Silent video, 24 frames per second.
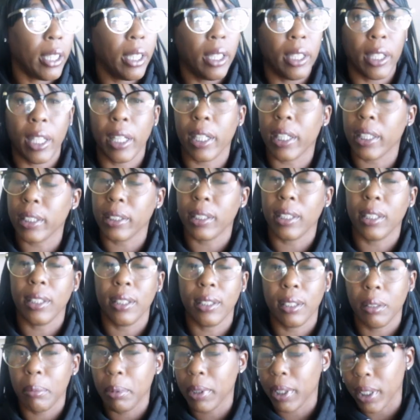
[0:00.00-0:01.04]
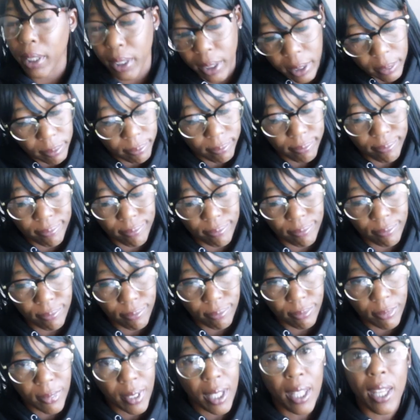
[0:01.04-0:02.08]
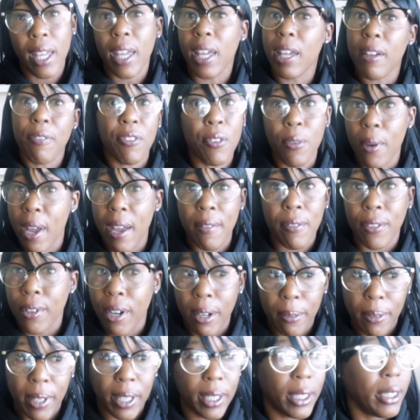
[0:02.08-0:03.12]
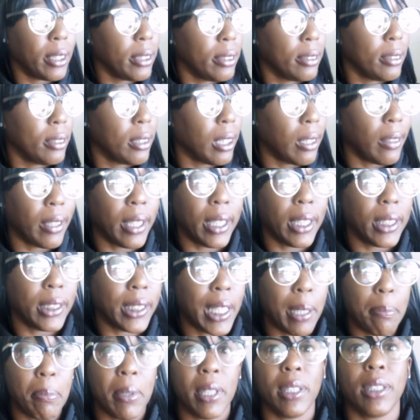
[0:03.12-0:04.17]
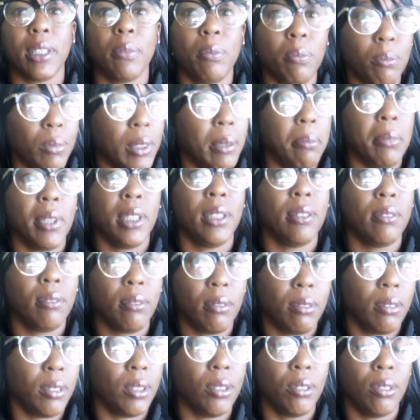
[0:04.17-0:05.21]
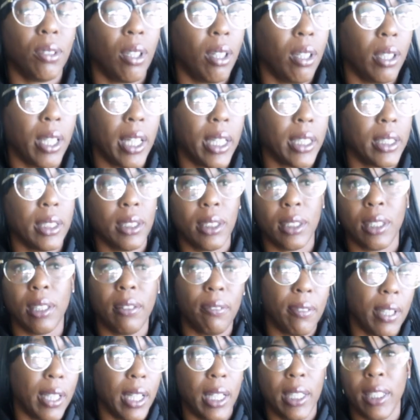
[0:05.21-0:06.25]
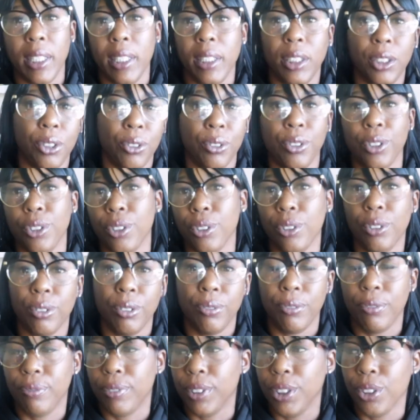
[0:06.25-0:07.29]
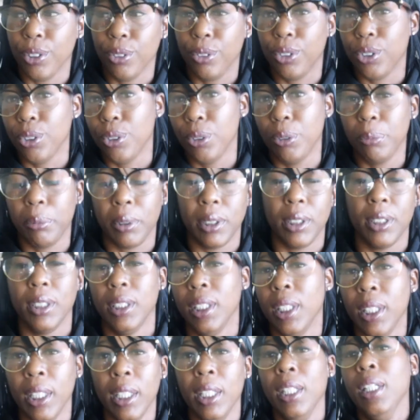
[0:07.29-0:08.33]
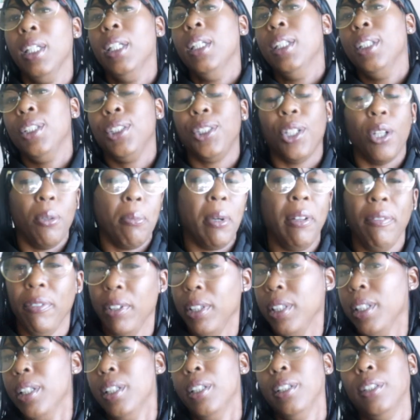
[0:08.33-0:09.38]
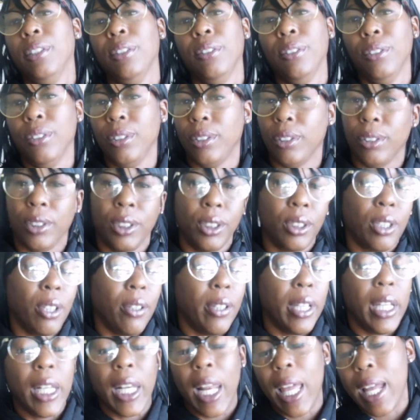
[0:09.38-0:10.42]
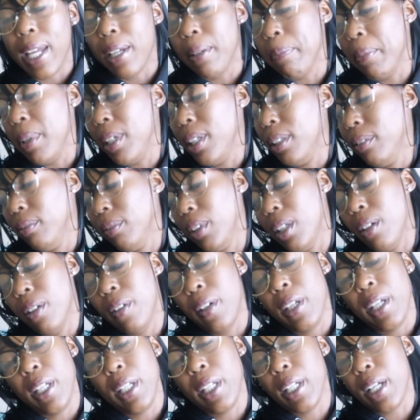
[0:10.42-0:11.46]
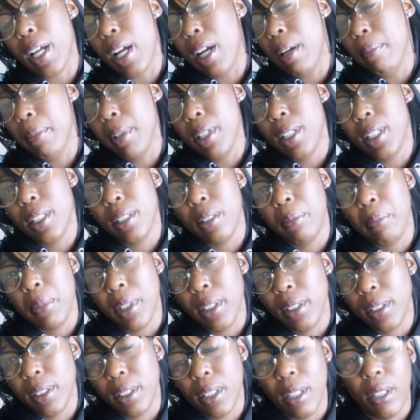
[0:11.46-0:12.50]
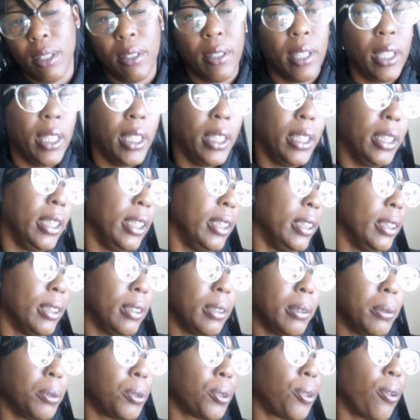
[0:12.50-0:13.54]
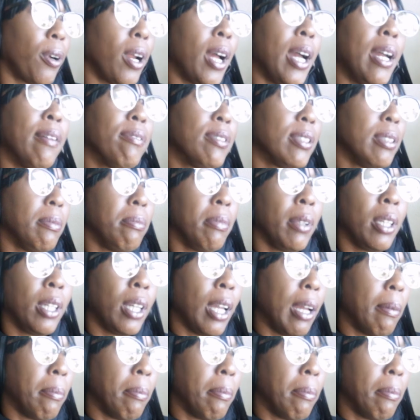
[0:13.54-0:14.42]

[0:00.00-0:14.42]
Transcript: And like I said in the beginning, if you haven't already, go ahead, tap in with me. Do all that good stuff that I need you to do for YouTube to show my videos. So just go ahead, like me. Go ahead and comment under me. Go ahead and subscribe to me.